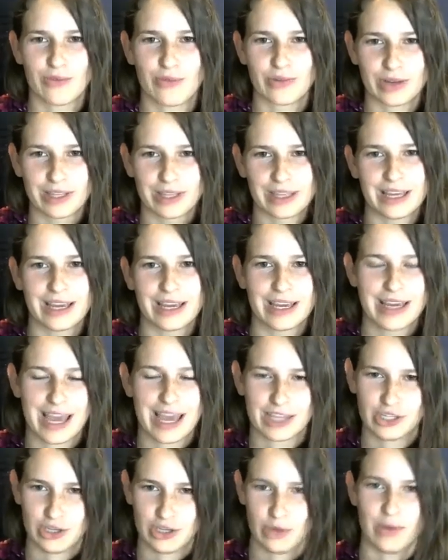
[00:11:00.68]
really
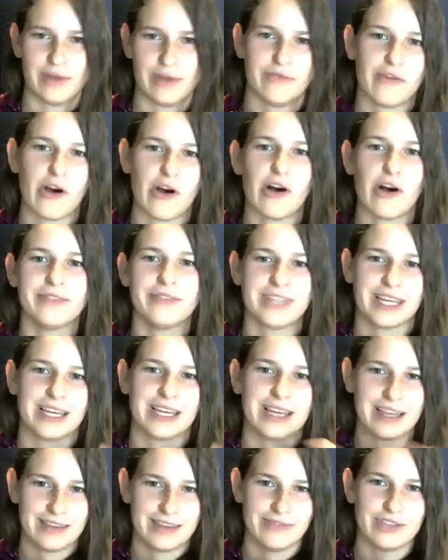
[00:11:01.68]
gets you involved and
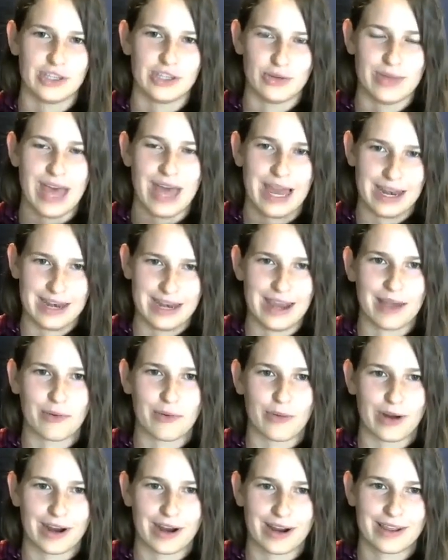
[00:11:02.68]
gives you that
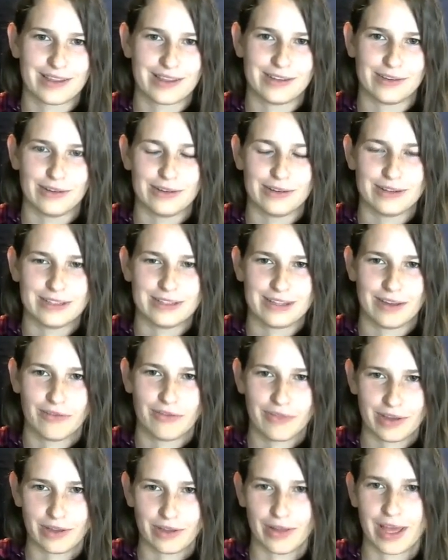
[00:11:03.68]
network to
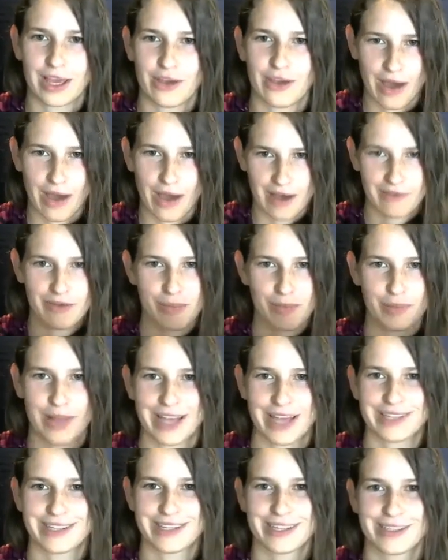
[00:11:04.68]
feel like you have a
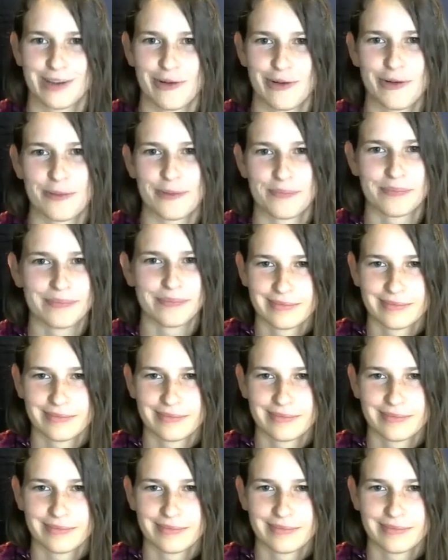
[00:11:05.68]
plastics home.